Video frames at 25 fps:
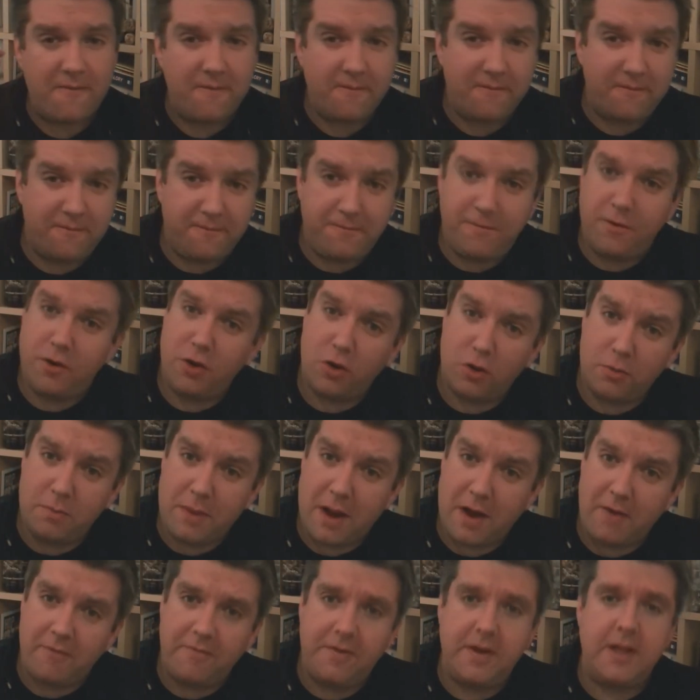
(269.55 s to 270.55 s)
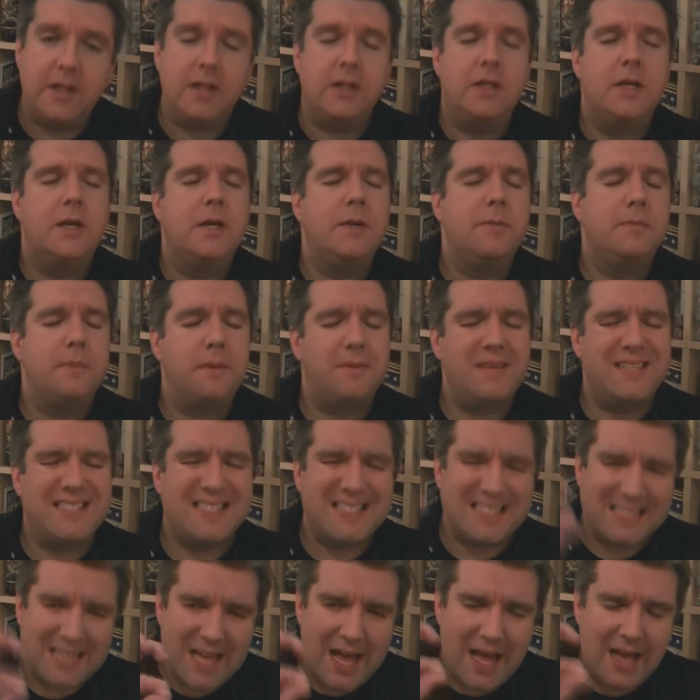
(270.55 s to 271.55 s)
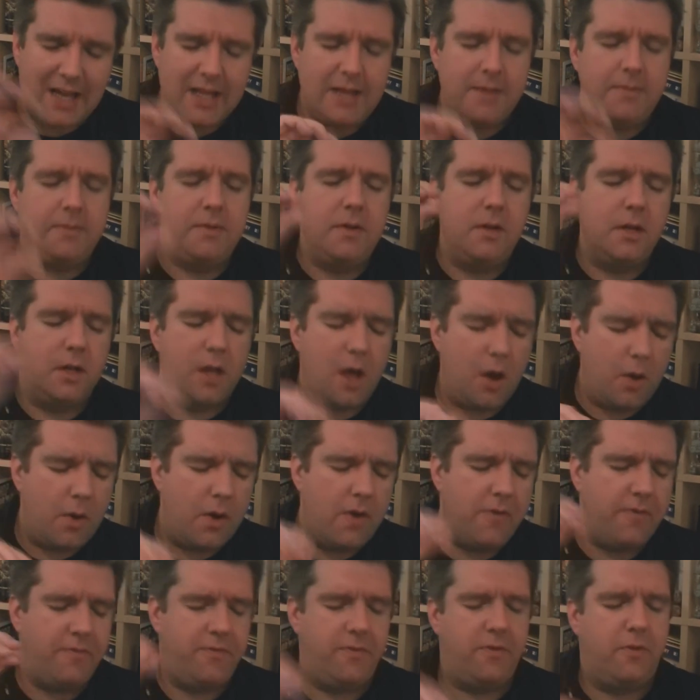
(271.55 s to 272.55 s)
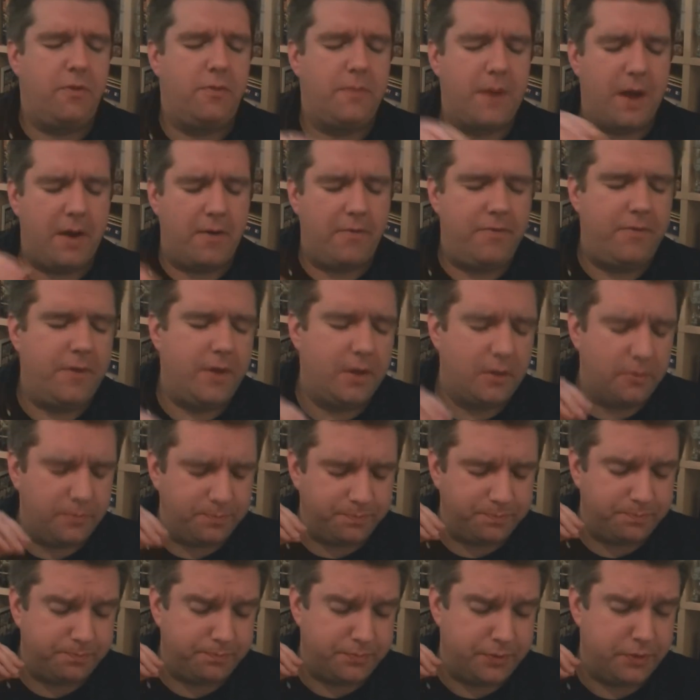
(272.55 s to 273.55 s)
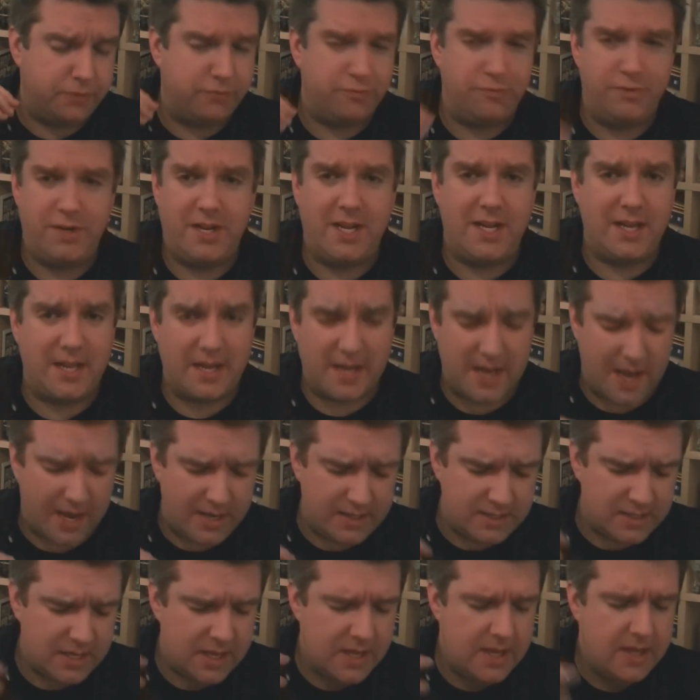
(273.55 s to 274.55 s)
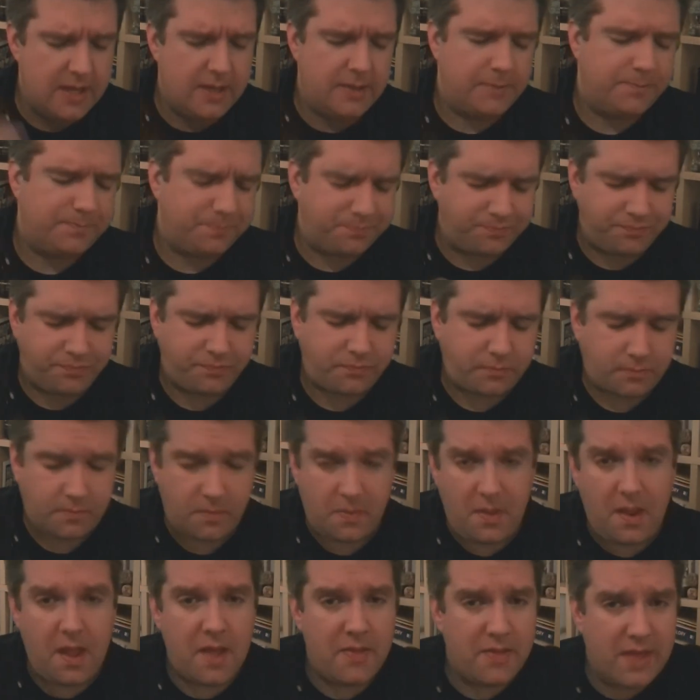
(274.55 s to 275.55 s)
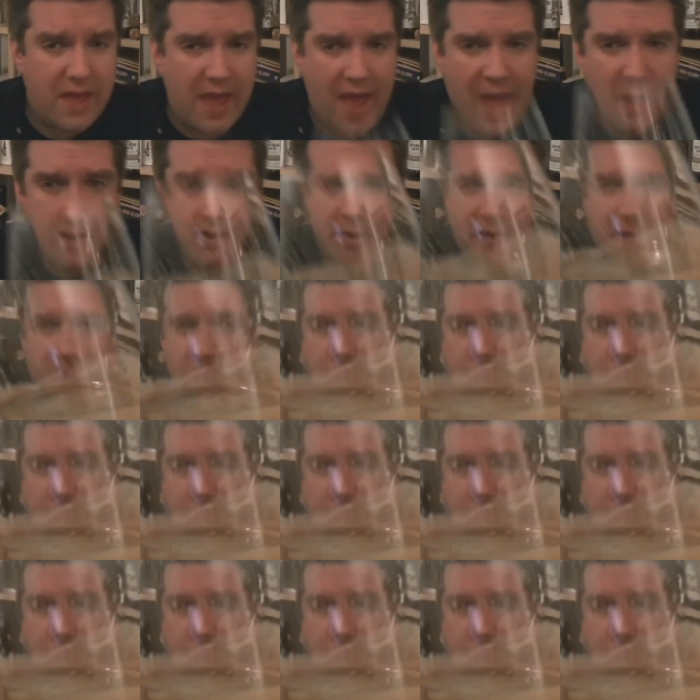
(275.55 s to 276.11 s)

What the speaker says: Full mouthfeel, maybe slightly lower full mouthfeel, but really nice. And the head,